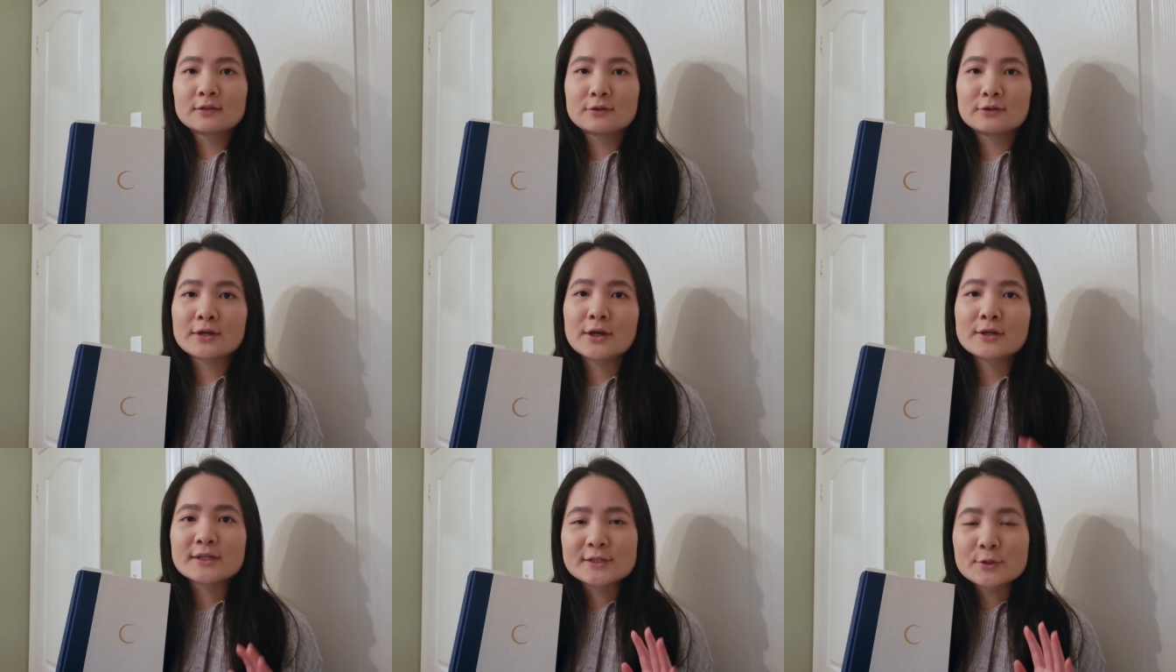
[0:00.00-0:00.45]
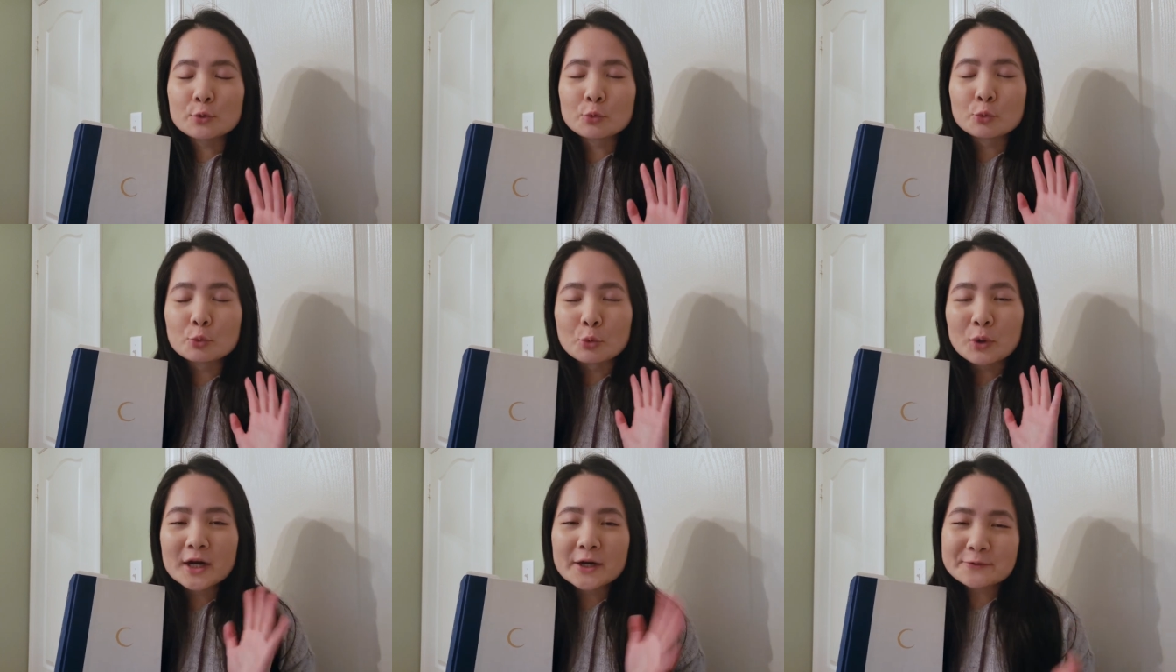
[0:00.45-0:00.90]
Okay, so
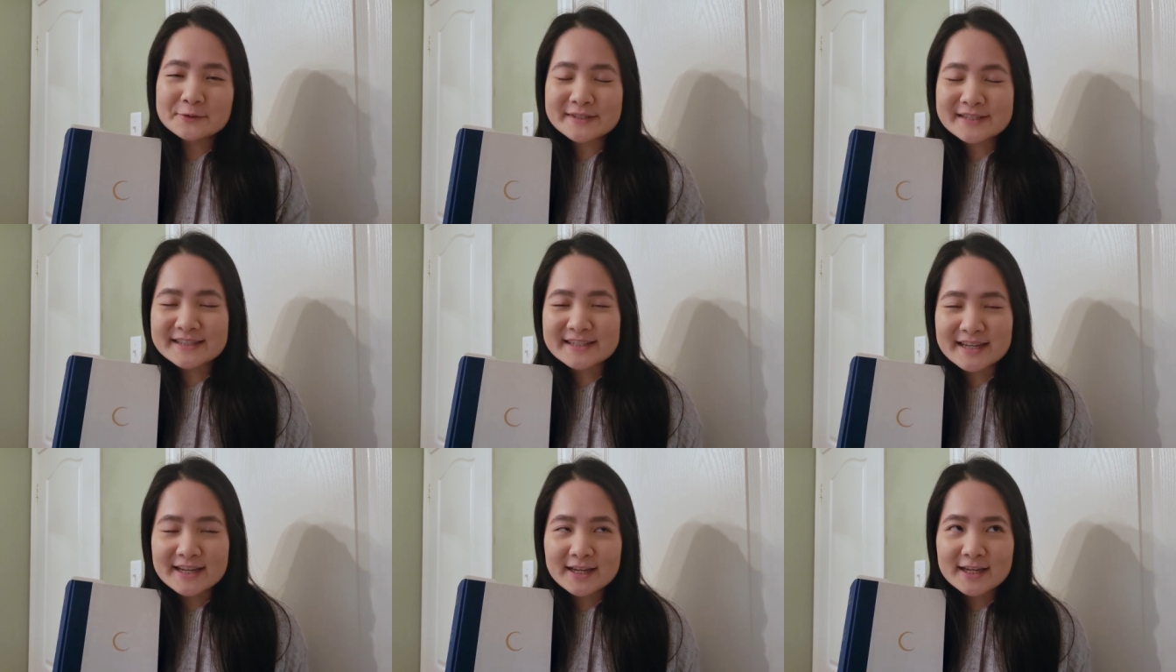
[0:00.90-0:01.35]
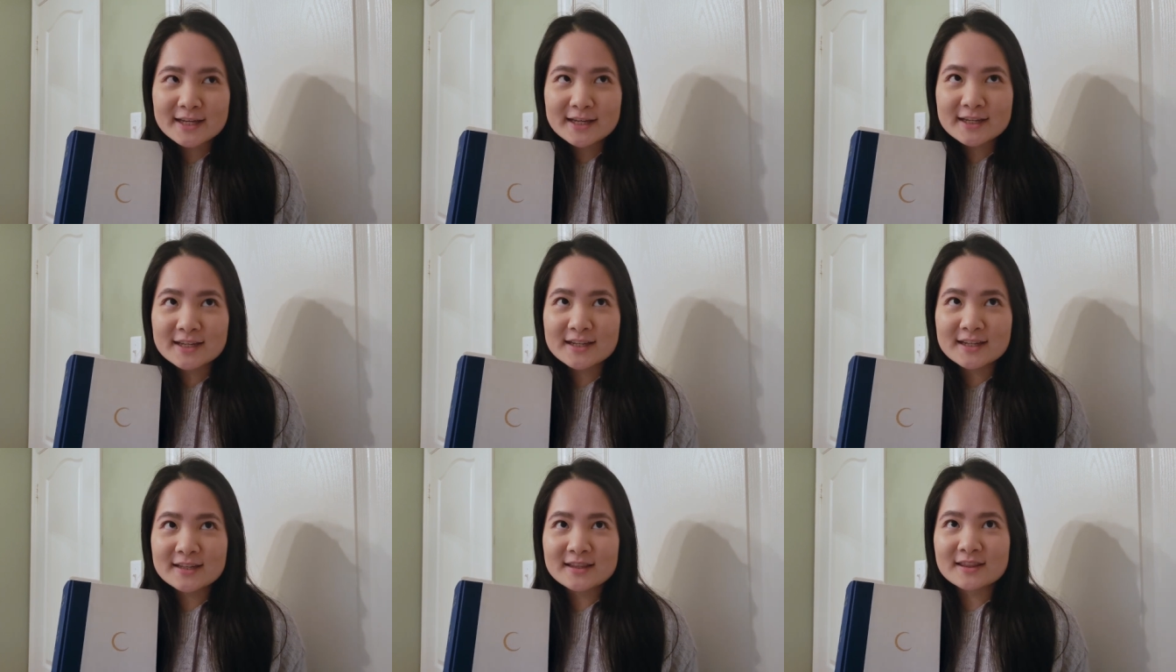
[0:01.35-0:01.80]
what I was
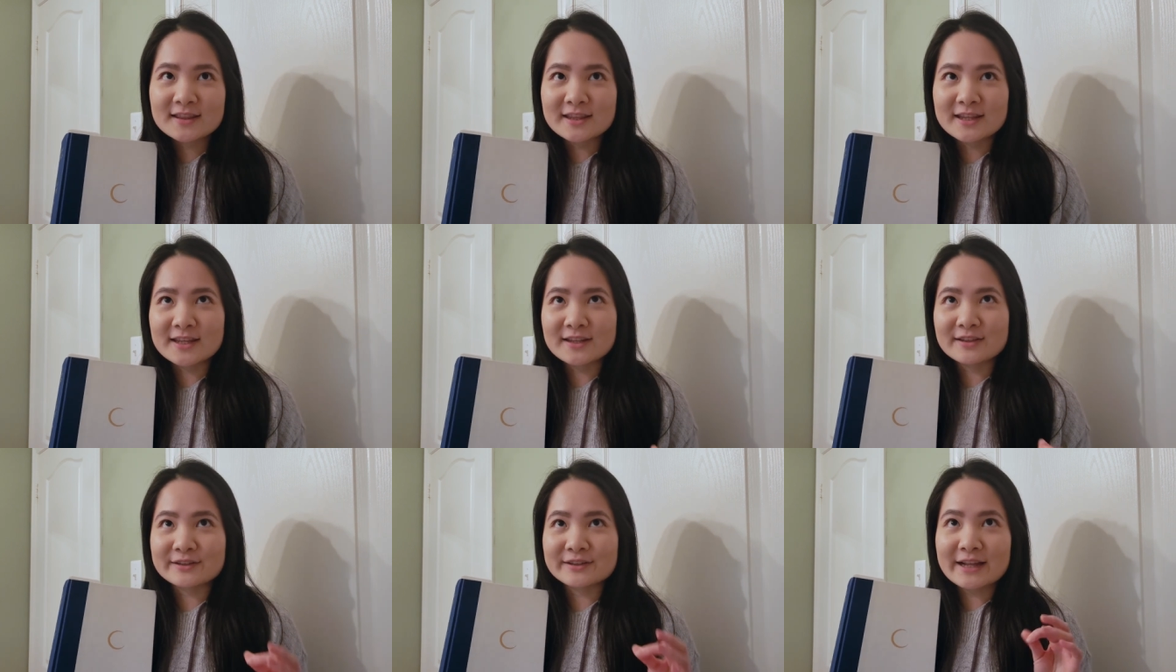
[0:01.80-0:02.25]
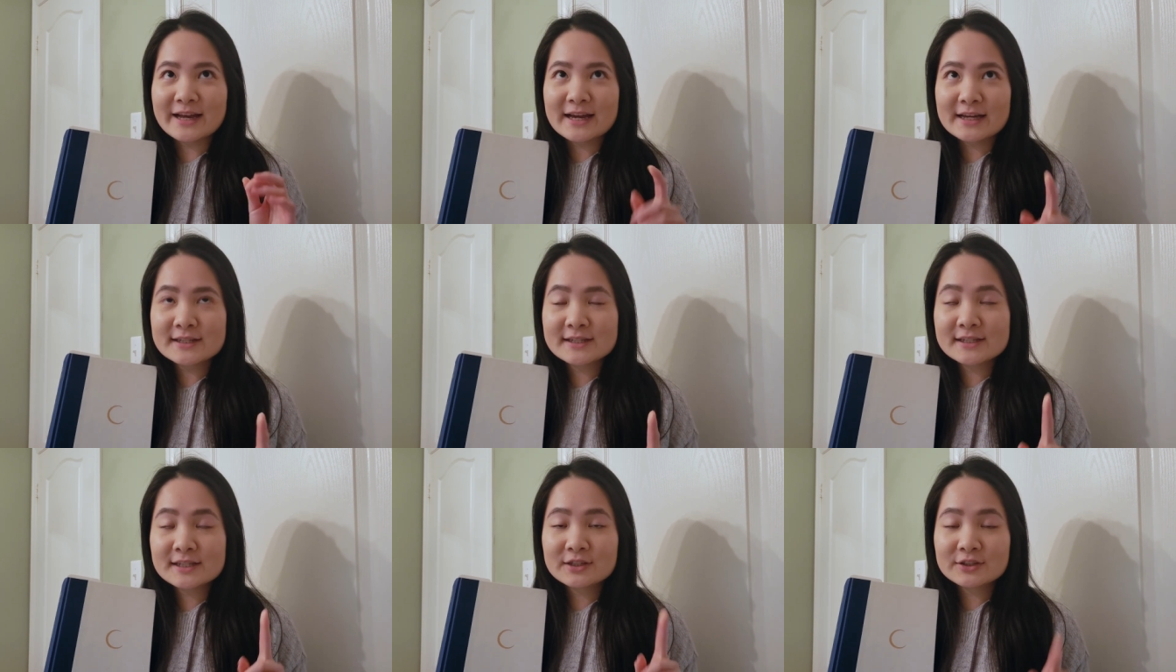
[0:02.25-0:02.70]
saying in the
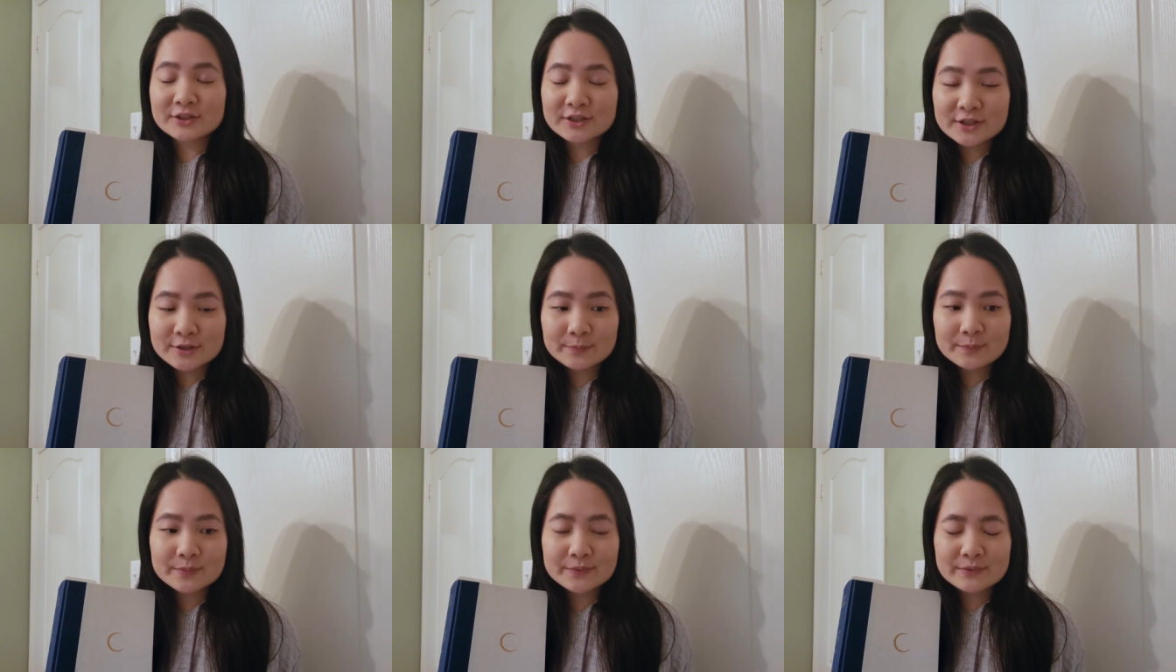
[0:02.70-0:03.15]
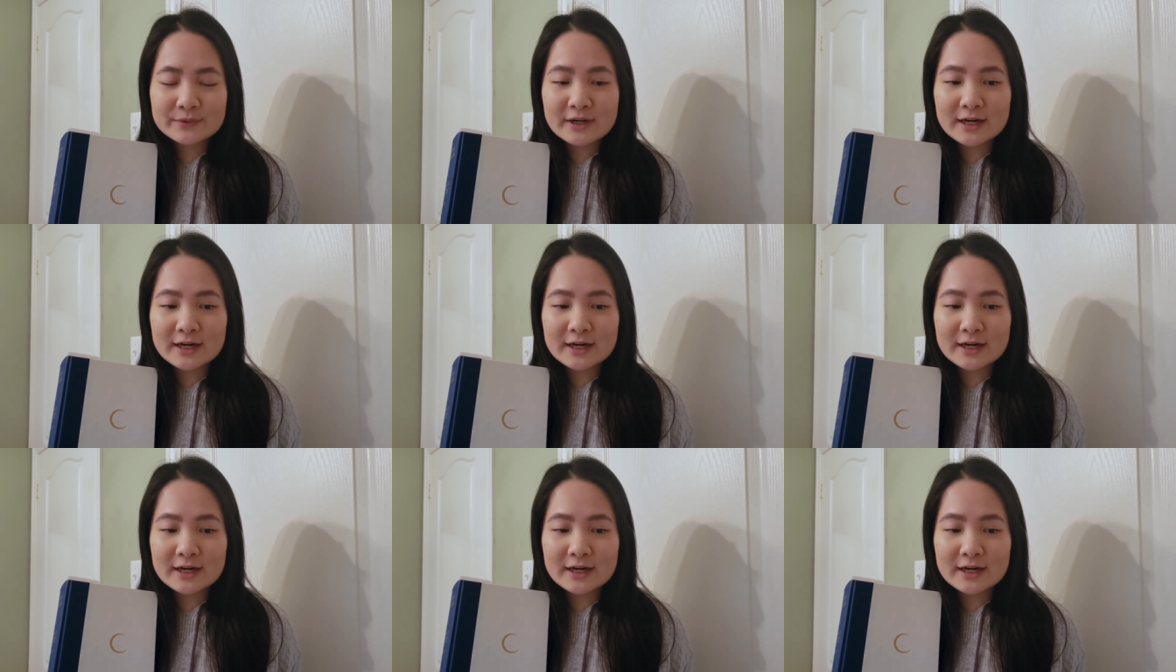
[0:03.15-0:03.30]
last clip,